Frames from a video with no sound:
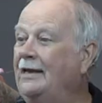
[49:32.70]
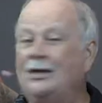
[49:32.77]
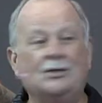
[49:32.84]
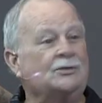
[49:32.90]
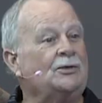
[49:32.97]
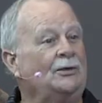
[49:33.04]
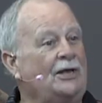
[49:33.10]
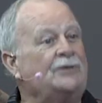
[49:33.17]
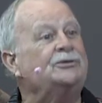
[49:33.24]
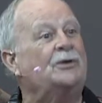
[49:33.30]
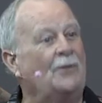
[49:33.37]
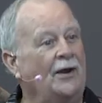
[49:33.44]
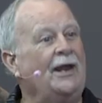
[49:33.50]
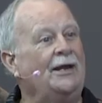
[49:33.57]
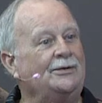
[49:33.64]
So let's
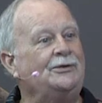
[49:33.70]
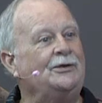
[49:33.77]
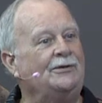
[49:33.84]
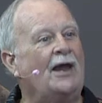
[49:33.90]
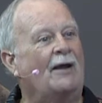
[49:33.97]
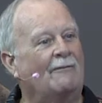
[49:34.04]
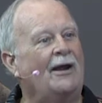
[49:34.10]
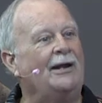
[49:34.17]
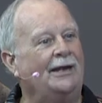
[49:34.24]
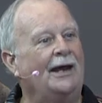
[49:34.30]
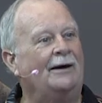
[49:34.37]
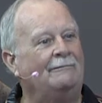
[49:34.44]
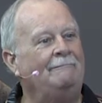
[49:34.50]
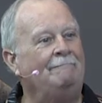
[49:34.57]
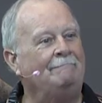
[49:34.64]
go ahead and do that right
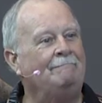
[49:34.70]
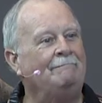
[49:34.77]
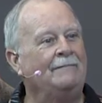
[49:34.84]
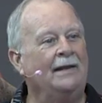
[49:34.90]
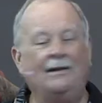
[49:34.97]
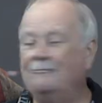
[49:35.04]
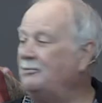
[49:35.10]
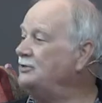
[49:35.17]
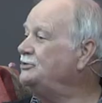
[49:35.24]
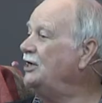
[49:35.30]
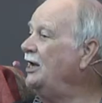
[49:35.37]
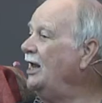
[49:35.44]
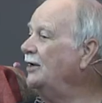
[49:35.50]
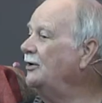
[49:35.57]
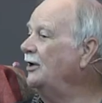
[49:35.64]
now. Put
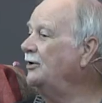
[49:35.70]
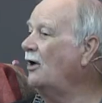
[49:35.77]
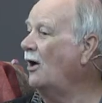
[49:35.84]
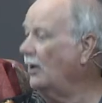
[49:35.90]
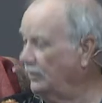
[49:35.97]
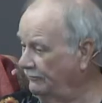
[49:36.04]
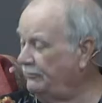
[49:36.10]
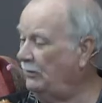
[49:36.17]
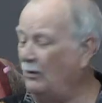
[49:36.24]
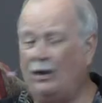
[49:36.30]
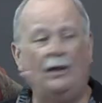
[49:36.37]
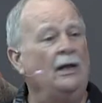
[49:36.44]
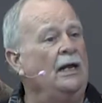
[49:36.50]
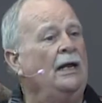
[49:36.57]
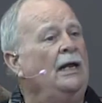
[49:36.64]
your hand on the heart, if you
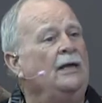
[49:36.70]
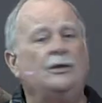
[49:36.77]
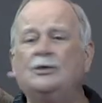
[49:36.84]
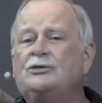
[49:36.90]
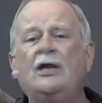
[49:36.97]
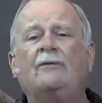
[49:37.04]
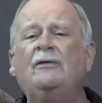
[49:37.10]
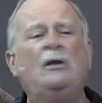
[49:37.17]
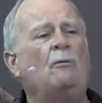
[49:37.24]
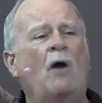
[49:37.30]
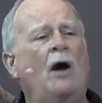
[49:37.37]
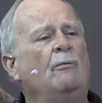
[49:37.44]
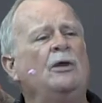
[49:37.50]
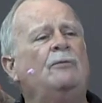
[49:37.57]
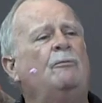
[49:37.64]
will. There's nothing
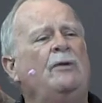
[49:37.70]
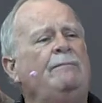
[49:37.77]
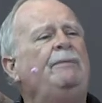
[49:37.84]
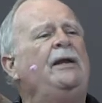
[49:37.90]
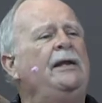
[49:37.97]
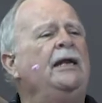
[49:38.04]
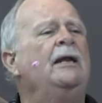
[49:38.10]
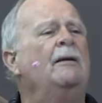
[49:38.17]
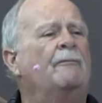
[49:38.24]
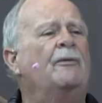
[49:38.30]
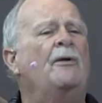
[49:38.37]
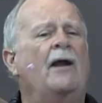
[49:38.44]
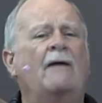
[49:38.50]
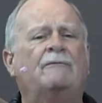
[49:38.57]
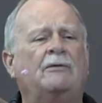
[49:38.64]
wrong with repeating a
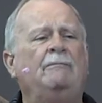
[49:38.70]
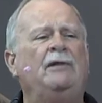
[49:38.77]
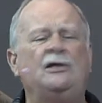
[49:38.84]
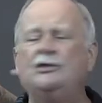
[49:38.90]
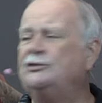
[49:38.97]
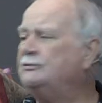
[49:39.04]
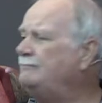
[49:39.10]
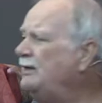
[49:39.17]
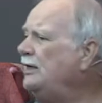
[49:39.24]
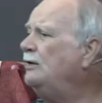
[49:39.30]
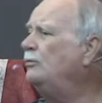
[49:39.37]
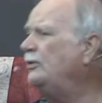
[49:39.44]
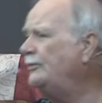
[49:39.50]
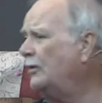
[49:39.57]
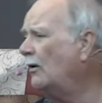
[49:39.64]
prayer after me. Just mean it
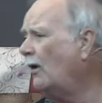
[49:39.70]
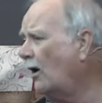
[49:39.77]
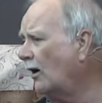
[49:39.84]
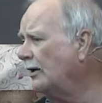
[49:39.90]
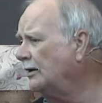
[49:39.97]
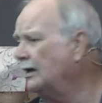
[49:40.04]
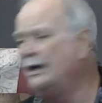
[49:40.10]
with your heart.